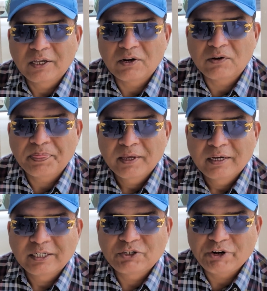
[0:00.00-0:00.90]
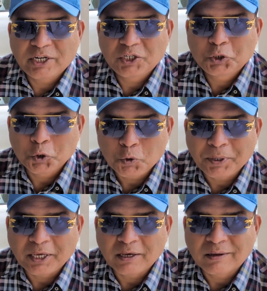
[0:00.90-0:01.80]
You know, Trent
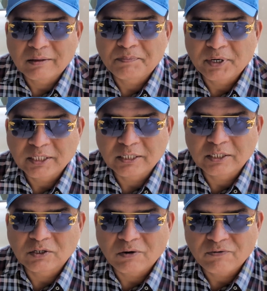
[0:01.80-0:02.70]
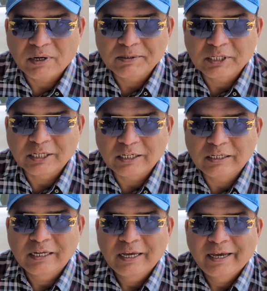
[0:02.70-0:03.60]
Toomey, the president of Pharmacy
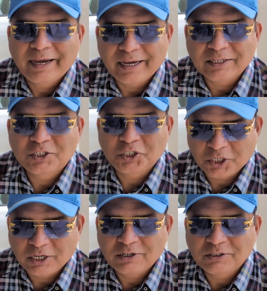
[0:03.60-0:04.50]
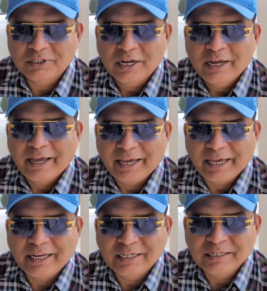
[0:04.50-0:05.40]
Guild, has shared an
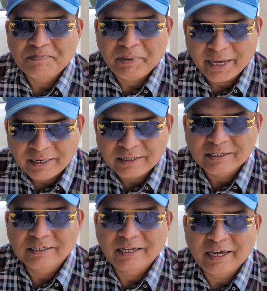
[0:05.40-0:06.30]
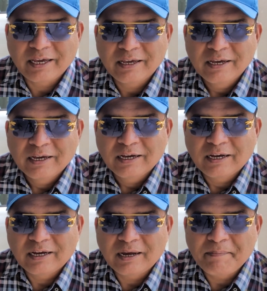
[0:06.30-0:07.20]
Independence Day
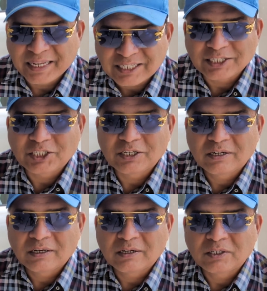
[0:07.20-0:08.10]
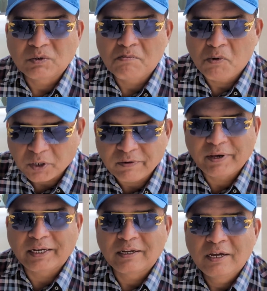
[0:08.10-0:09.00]
message to
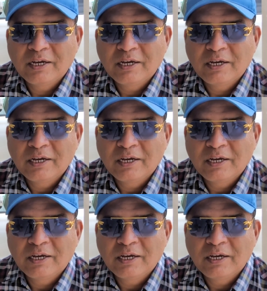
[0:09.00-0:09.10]
motivate,